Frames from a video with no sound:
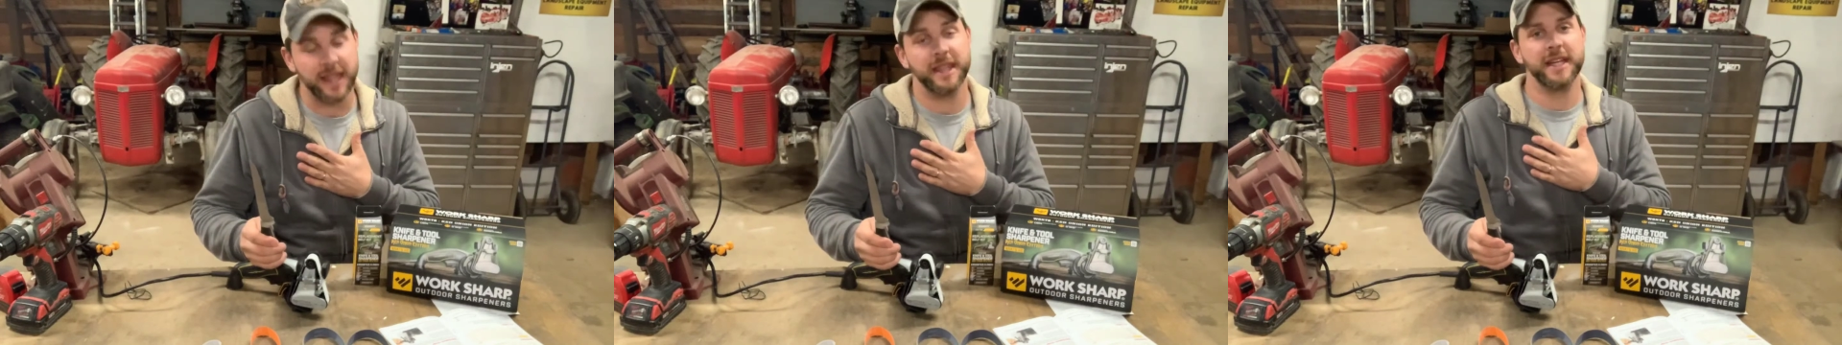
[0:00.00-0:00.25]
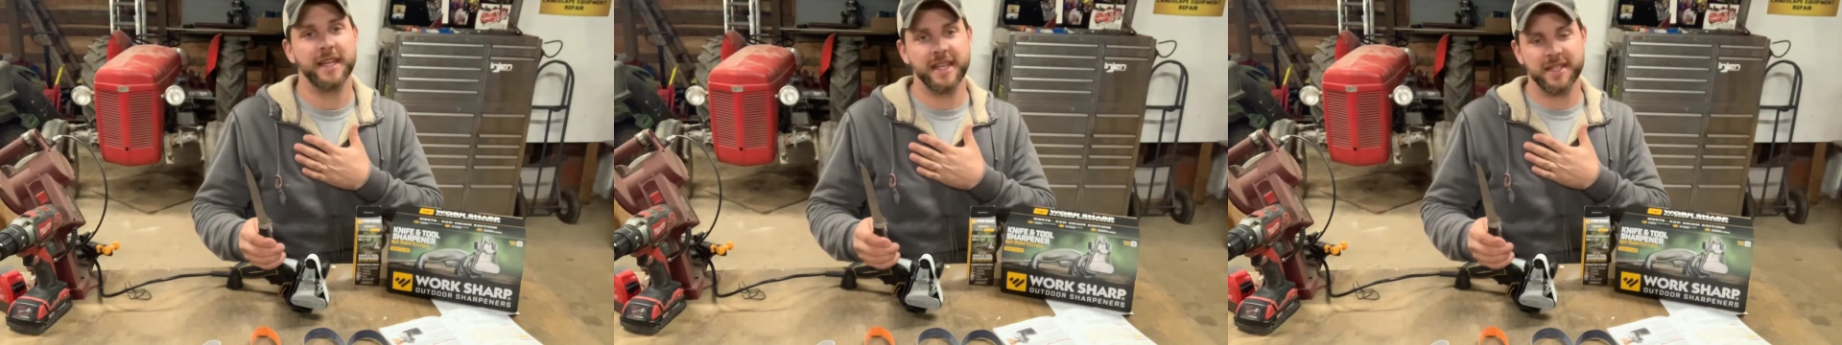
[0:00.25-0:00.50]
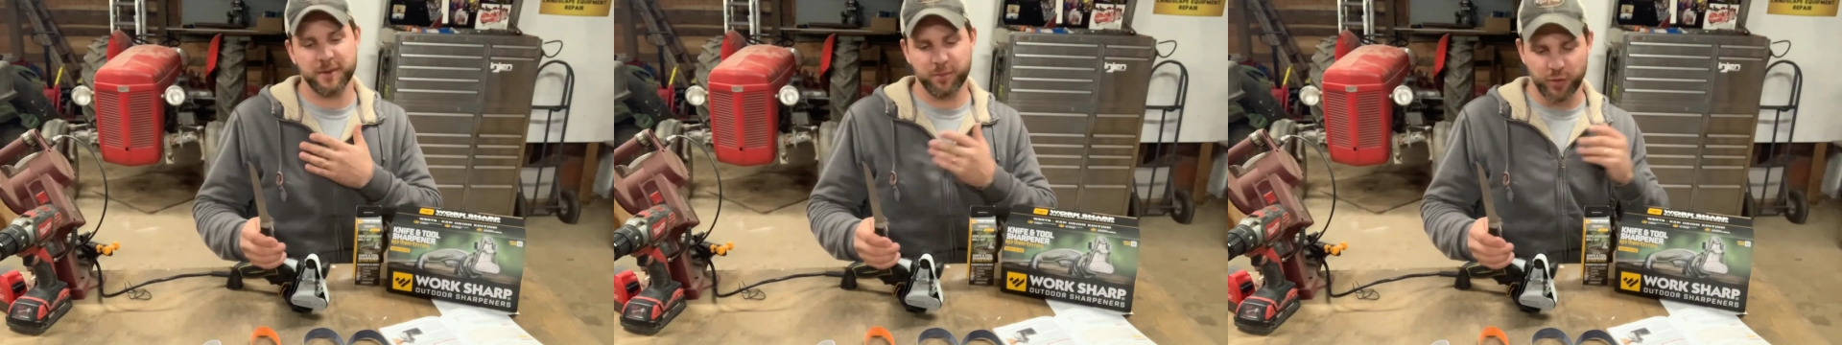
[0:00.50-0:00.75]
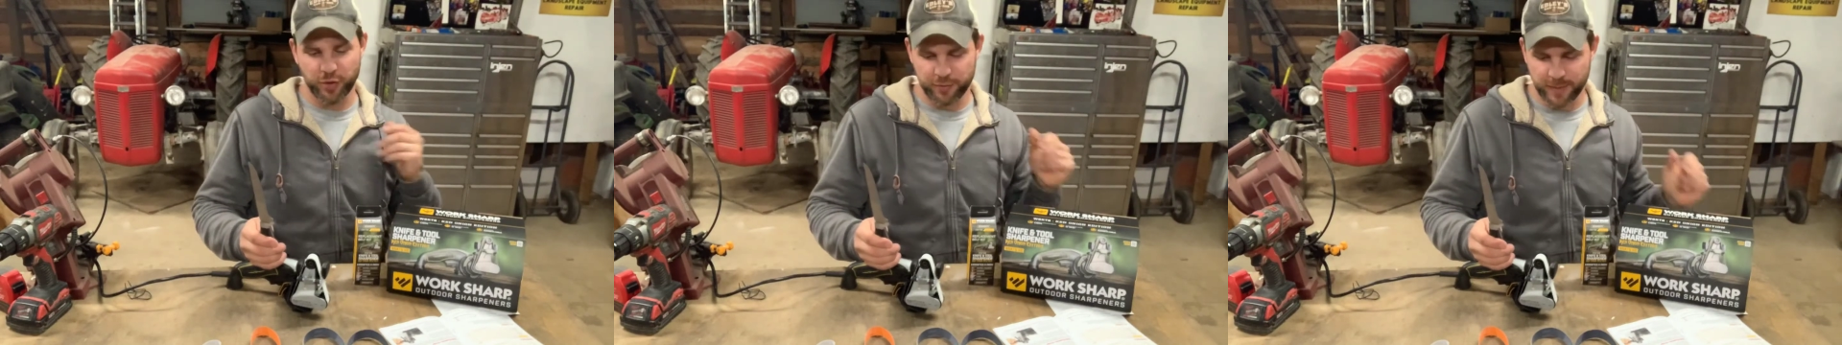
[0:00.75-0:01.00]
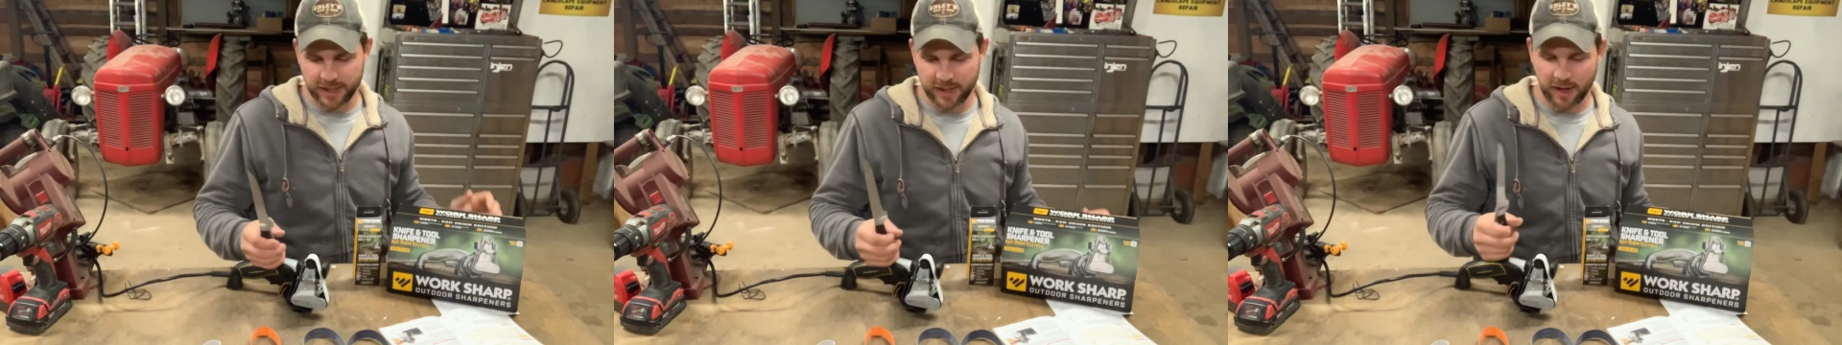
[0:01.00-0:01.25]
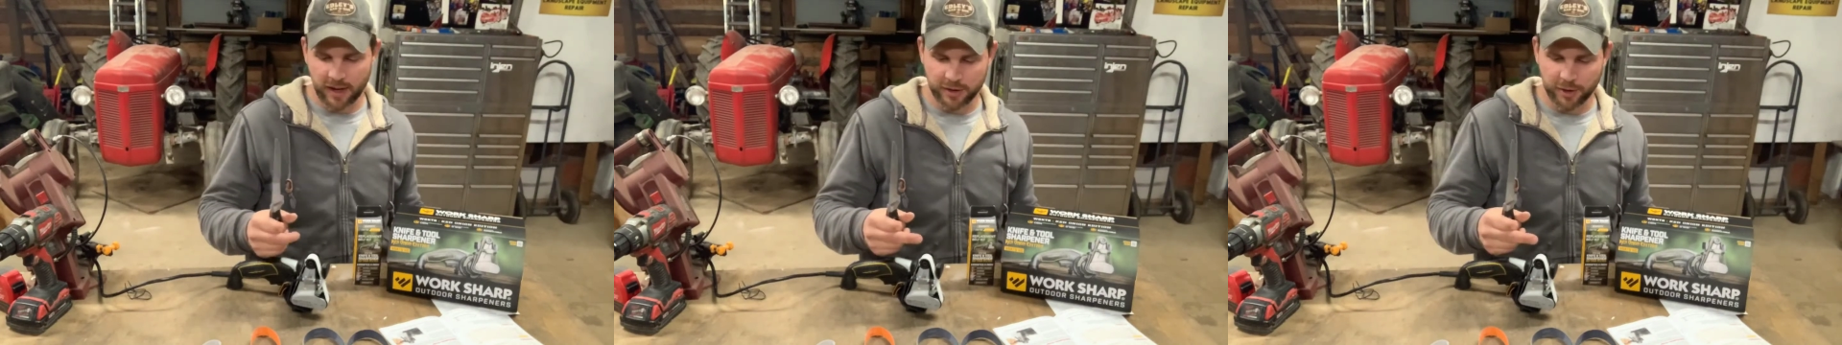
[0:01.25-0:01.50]
that needs improvement
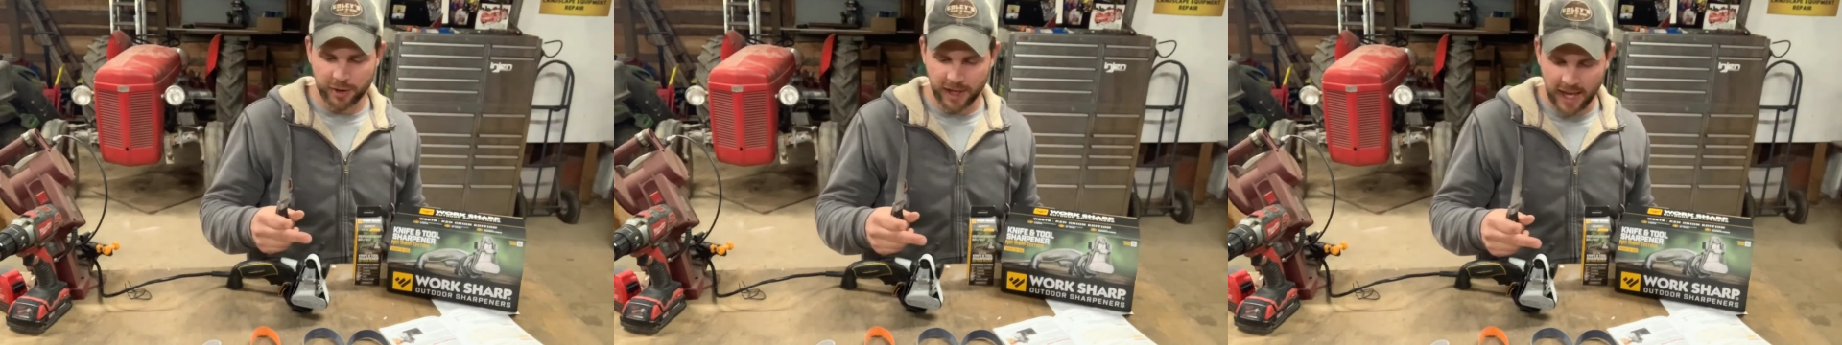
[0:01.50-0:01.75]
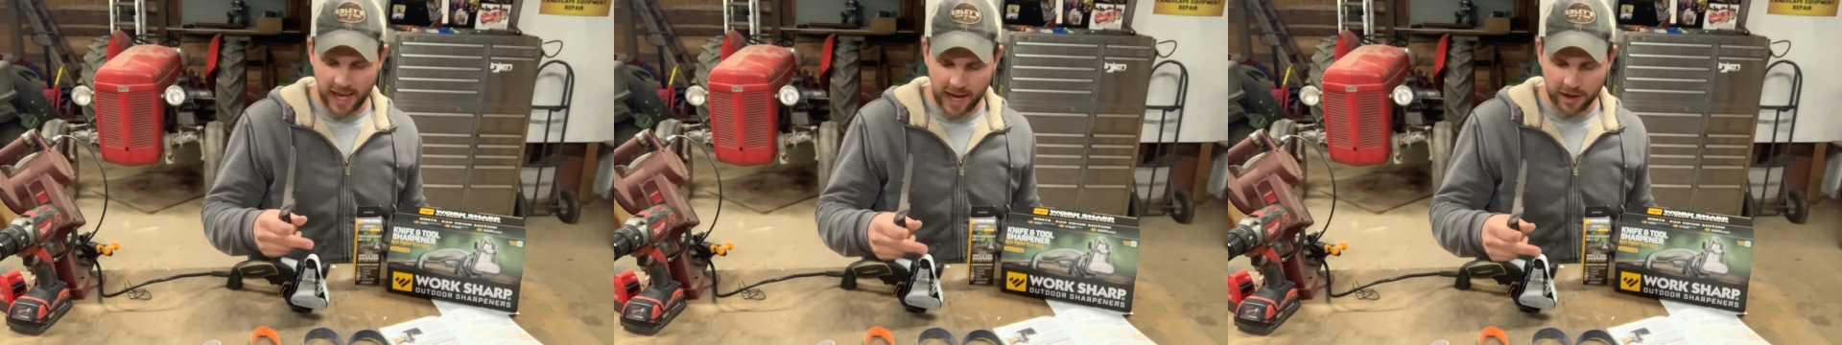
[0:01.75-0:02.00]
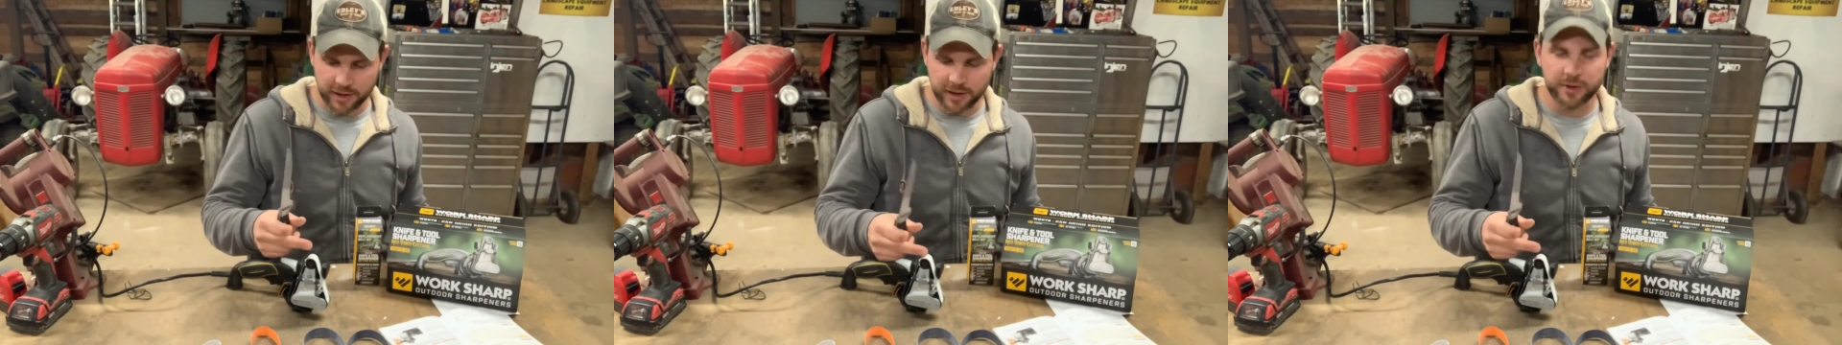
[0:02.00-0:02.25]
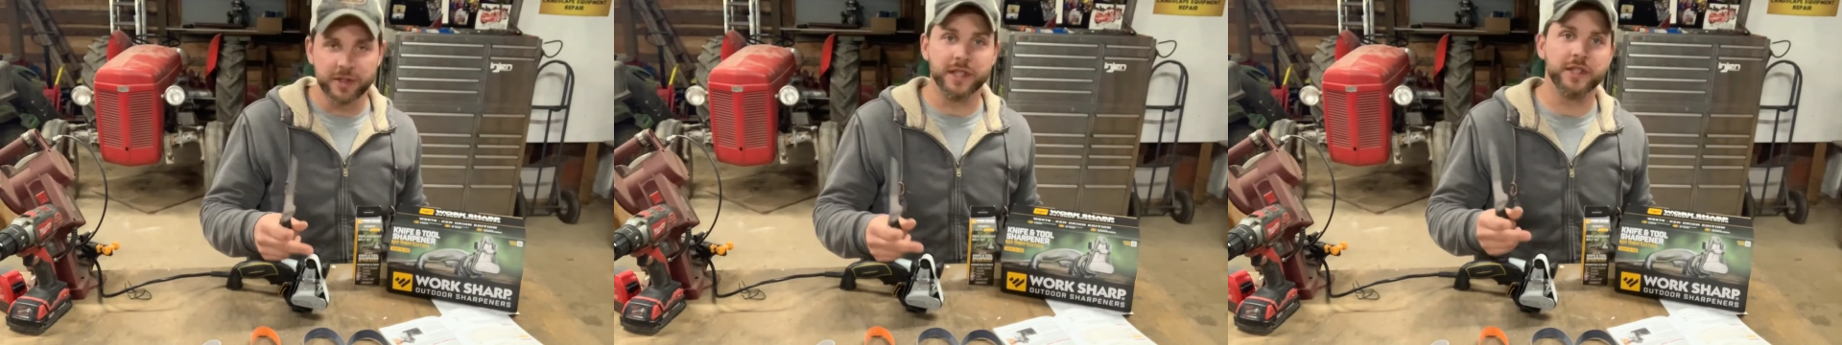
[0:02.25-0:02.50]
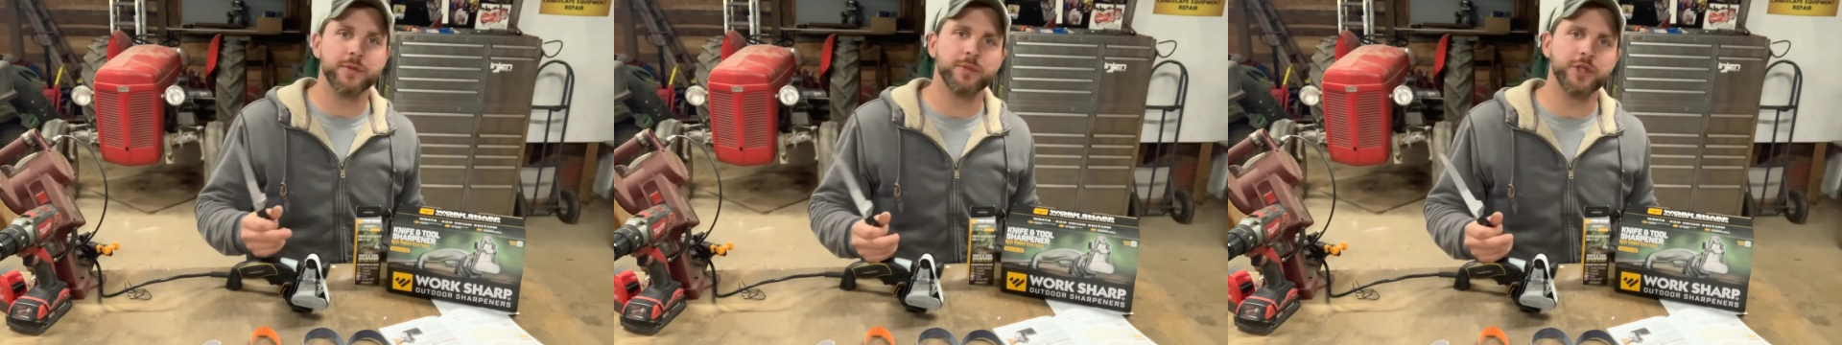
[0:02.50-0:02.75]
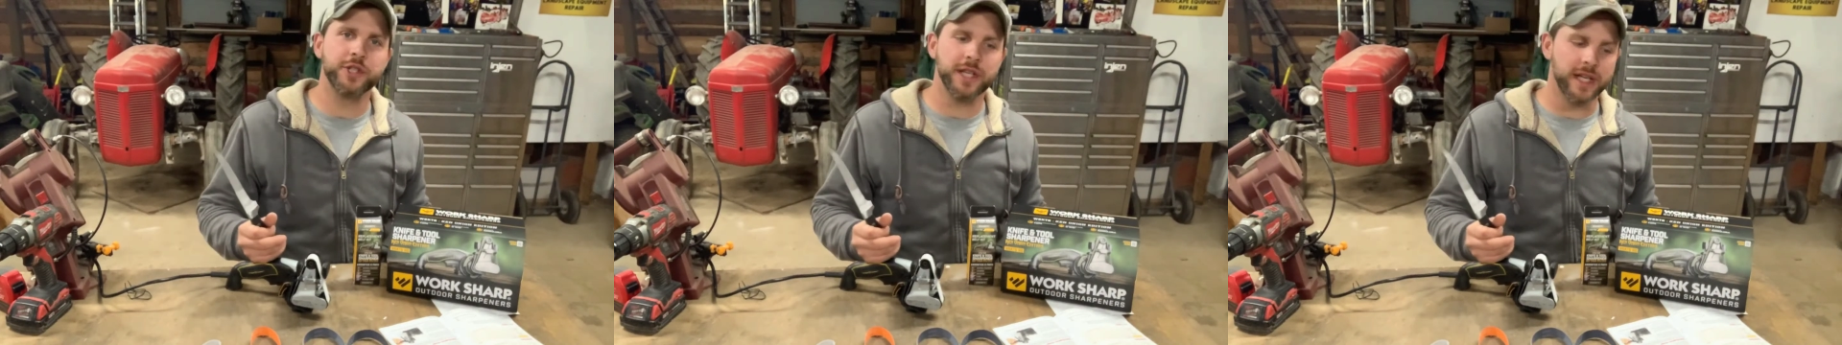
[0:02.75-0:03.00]
on learning how to use this
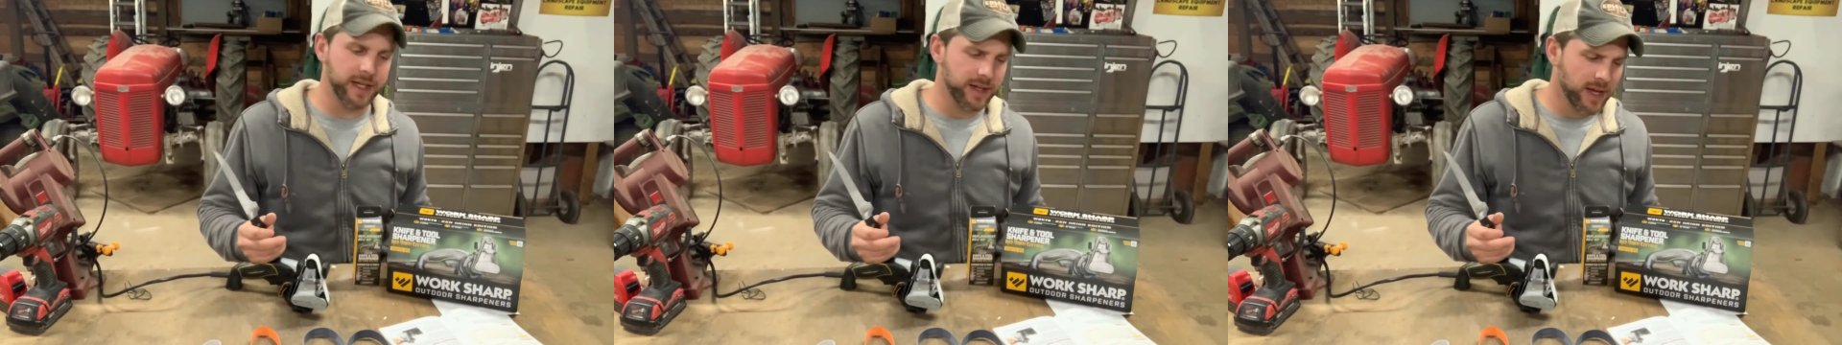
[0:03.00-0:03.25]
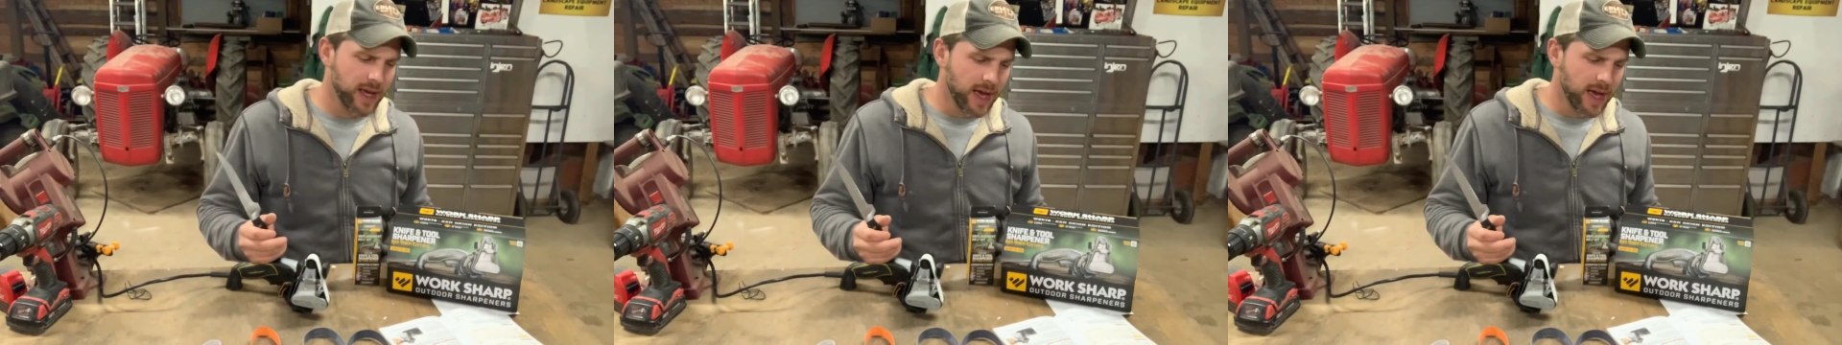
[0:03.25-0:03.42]
machine.